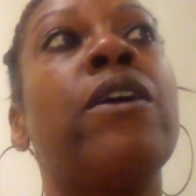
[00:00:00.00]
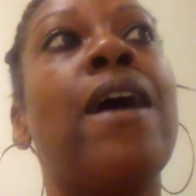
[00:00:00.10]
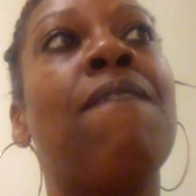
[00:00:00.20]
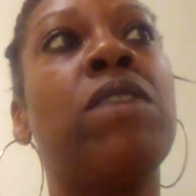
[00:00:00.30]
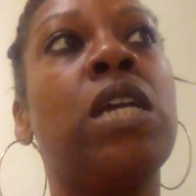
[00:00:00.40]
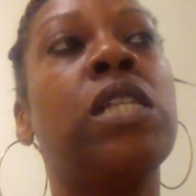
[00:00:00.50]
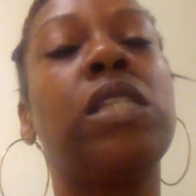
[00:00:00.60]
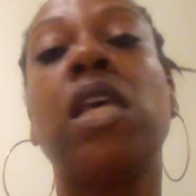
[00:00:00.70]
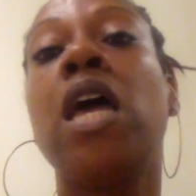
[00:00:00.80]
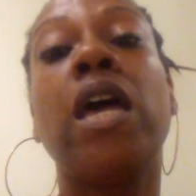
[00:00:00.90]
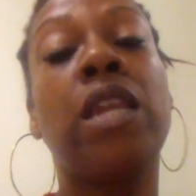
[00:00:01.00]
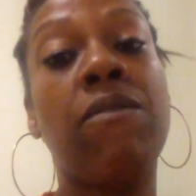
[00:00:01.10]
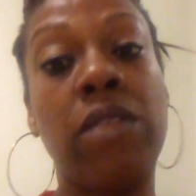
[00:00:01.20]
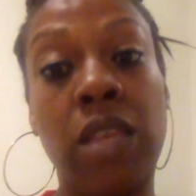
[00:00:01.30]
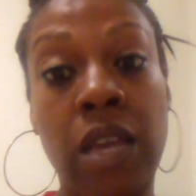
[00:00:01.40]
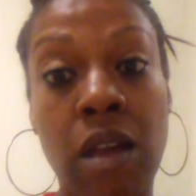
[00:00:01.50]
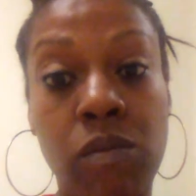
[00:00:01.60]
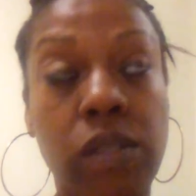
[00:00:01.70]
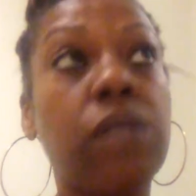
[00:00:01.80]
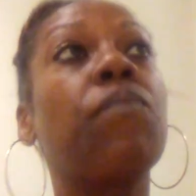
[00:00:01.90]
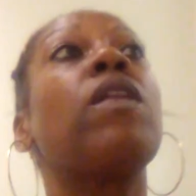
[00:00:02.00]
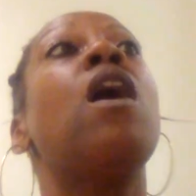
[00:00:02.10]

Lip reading: their evidence, and everything else.